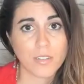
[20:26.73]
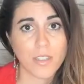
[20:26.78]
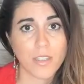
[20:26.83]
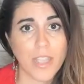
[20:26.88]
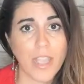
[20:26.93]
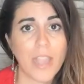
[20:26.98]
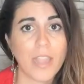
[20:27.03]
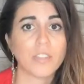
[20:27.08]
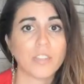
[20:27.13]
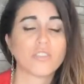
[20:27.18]

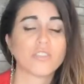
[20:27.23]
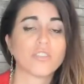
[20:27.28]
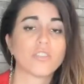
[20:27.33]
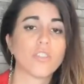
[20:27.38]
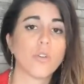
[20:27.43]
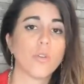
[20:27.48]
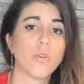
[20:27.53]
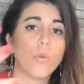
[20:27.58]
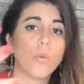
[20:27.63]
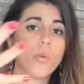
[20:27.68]
And
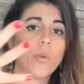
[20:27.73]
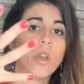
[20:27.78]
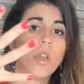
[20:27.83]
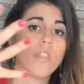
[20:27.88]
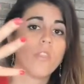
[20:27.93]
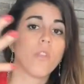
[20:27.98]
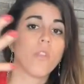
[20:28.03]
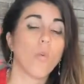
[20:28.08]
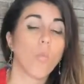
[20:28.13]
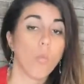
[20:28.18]
so
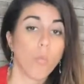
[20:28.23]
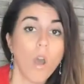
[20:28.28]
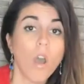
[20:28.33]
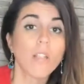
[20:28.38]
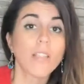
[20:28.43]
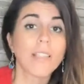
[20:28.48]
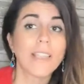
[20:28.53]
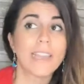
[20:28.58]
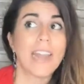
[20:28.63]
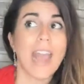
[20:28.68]
the
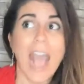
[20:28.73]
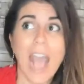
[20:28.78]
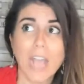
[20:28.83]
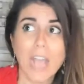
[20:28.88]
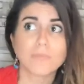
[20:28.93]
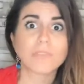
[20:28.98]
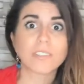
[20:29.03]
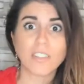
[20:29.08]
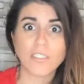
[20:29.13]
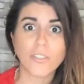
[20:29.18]
wallet
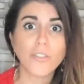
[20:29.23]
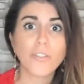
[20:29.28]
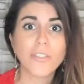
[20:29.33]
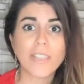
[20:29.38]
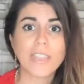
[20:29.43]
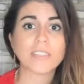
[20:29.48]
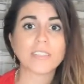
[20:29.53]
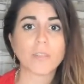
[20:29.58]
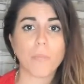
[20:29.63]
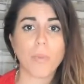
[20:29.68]
absolutely
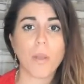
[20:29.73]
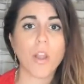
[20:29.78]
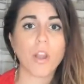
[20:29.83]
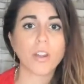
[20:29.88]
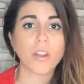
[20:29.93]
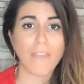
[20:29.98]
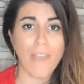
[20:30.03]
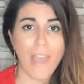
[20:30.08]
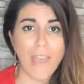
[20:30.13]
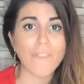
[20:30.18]
is a part
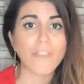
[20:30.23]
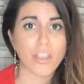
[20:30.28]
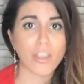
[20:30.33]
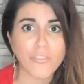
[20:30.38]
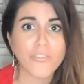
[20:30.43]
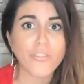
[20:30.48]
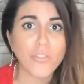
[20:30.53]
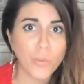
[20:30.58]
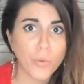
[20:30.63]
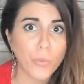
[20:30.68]
of having a
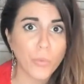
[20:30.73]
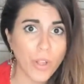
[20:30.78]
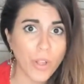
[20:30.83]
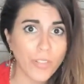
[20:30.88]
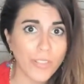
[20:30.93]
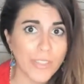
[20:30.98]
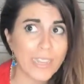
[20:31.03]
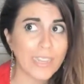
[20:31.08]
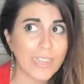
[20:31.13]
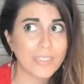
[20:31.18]
full
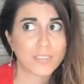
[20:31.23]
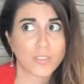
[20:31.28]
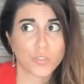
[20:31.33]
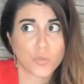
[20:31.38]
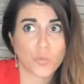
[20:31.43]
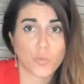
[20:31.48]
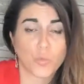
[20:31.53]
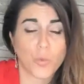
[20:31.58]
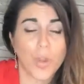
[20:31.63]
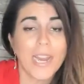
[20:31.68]
wallet is
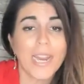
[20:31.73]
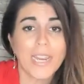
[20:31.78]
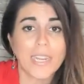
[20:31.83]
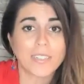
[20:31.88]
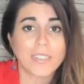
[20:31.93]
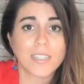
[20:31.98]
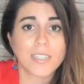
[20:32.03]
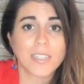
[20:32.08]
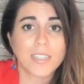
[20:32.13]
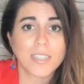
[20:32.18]
great.